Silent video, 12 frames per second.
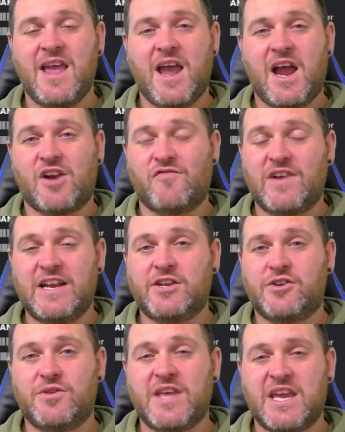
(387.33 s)
and I really
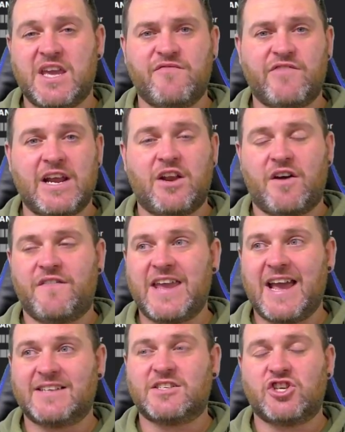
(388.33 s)
do think in real life he
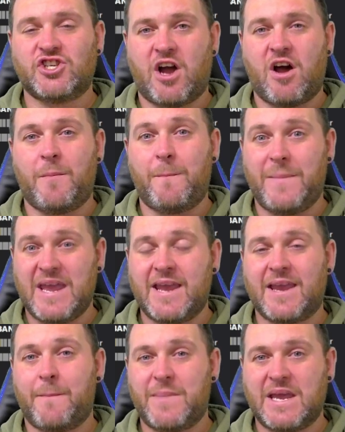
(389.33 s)
has a shot at
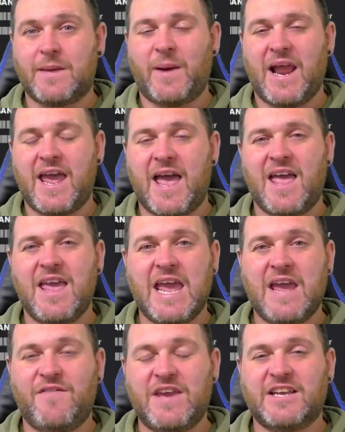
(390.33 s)
being a big player
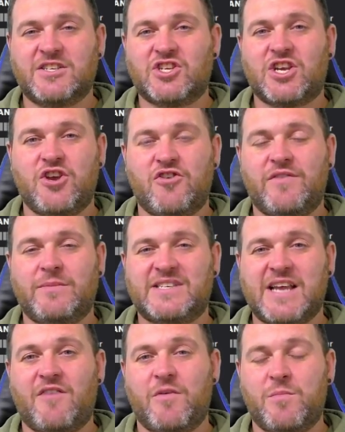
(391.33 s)
if he can secure
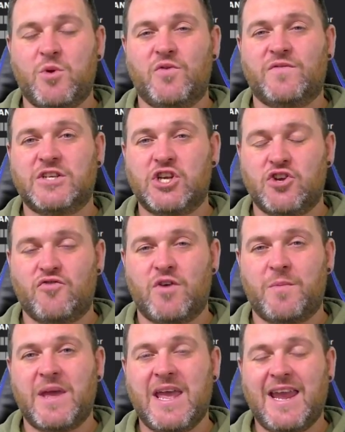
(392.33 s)
himself a move to
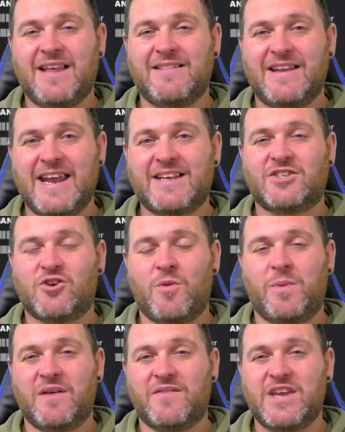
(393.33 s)
Europe in the next
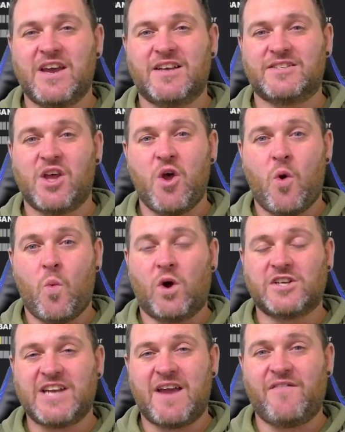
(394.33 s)
couple of years.
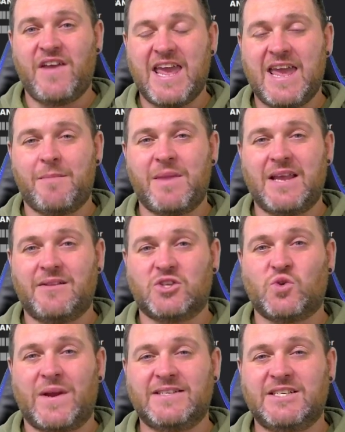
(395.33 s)
Watch out for him in the
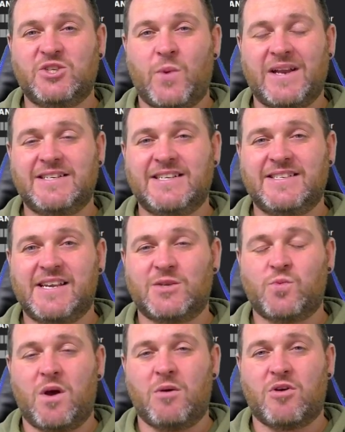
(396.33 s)

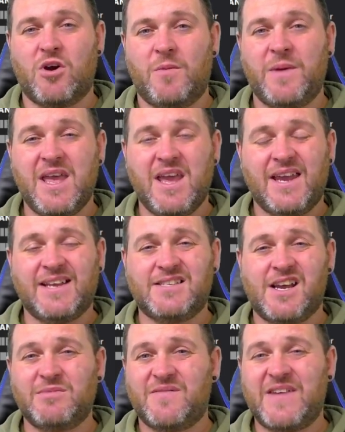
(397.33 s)
2026 World Cup. In
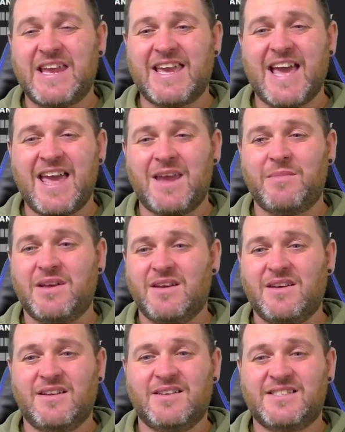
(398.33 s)
terms of in-game,
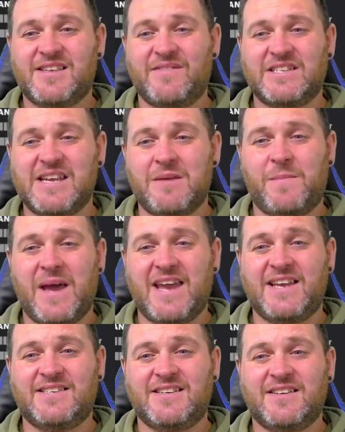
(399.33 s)
17
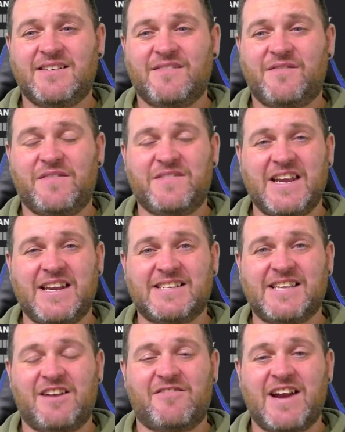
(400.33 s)
pace, 15
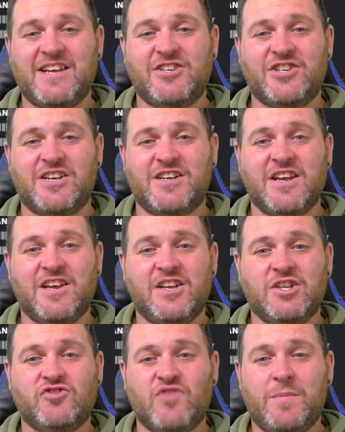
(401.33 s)
acceleration,
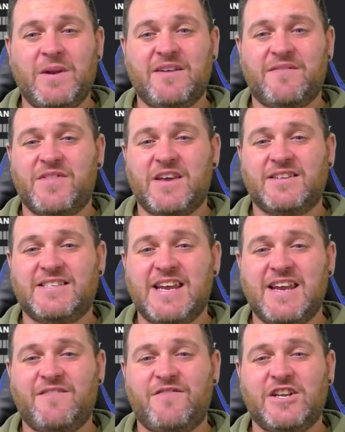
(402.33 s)
dribbling of
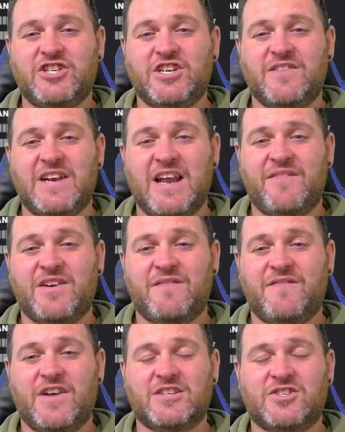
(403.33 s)
13, finishing of 11,
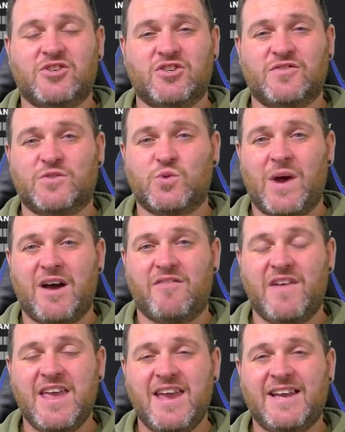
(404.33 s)
first touch of 12.
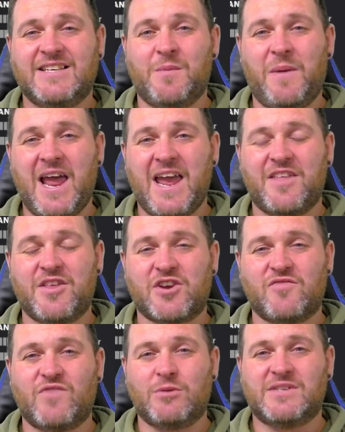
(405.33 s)
He's a player that
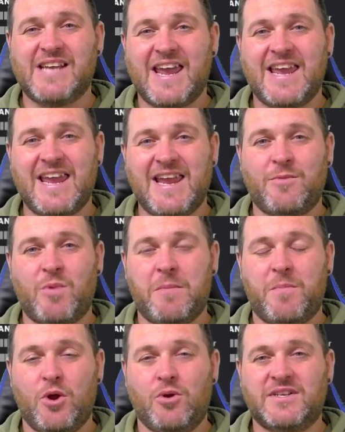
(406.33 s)
can rotate in when
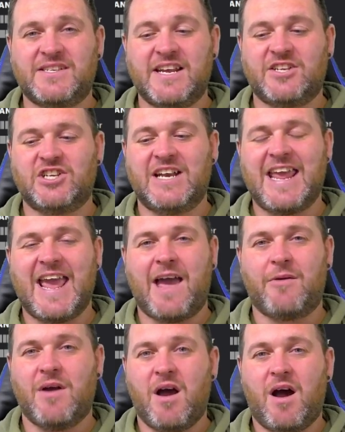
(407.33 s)
Pulisic and
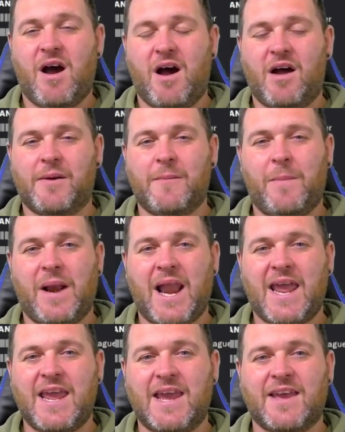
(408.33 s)
Leo aren't
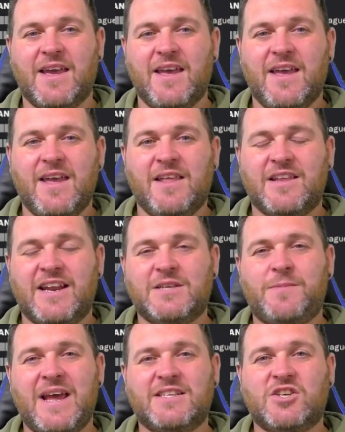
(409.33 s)
playing. The next
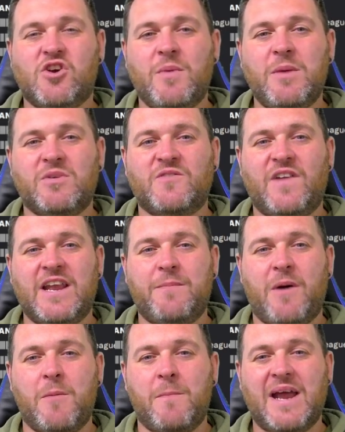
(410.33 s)
player to come in was
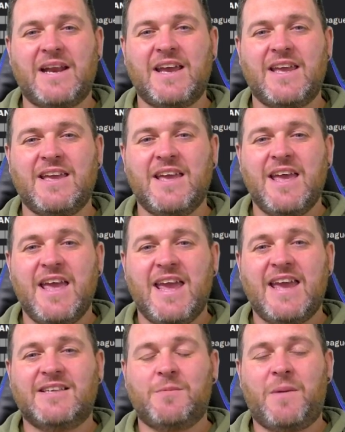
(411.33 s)
Filippo Mane.
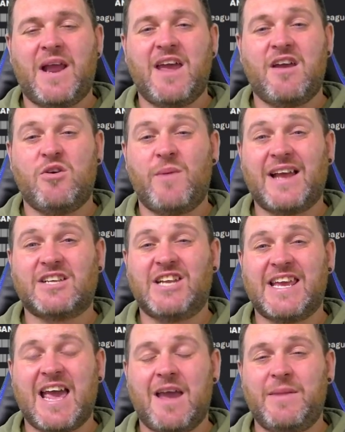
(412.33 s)
He is a player who actually
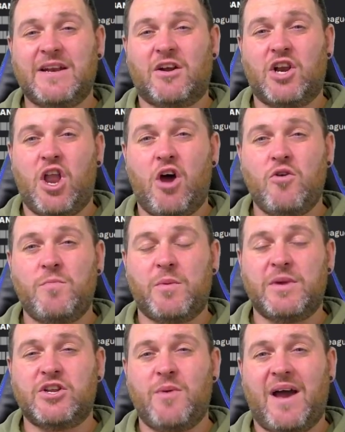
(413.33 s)
came in on loan, but
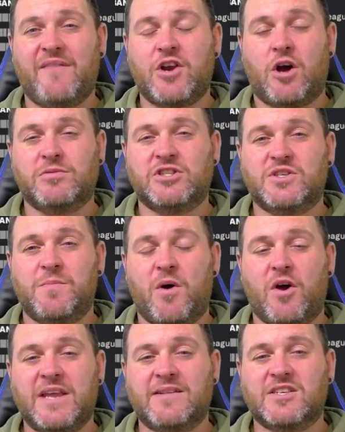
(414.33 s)
we do have an option to
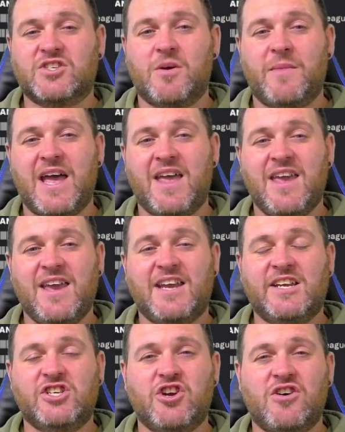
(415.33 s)
buy in the summer.
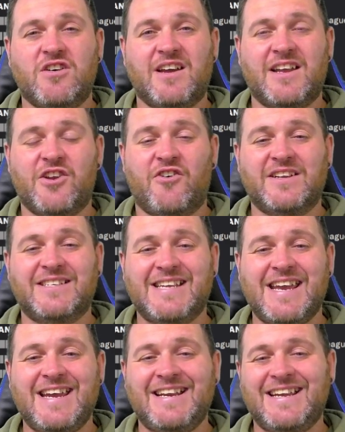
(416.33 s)
He's young at
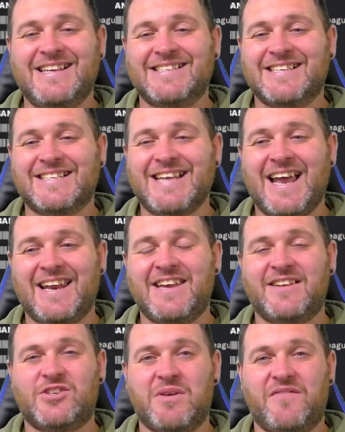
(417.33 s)
19. He's
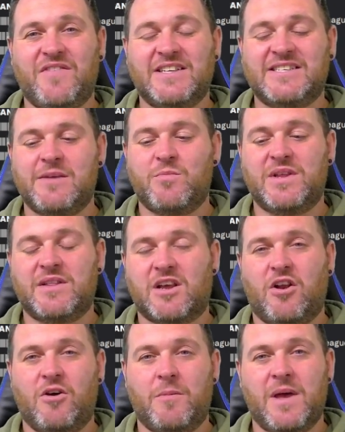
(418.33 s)
Italian, so he fits in with the
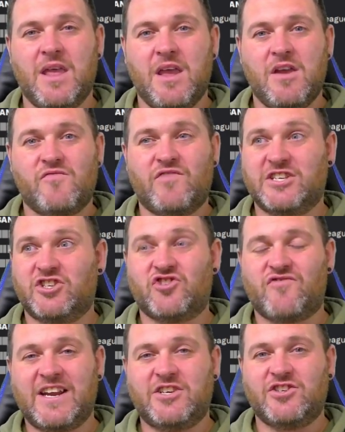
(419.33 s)
club
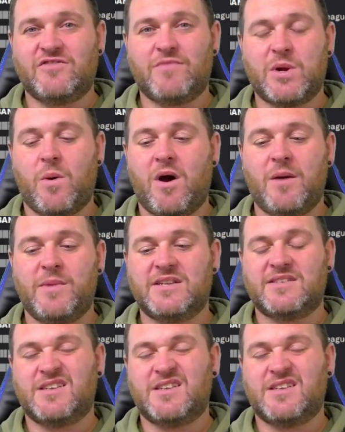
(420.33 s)
registration requirements.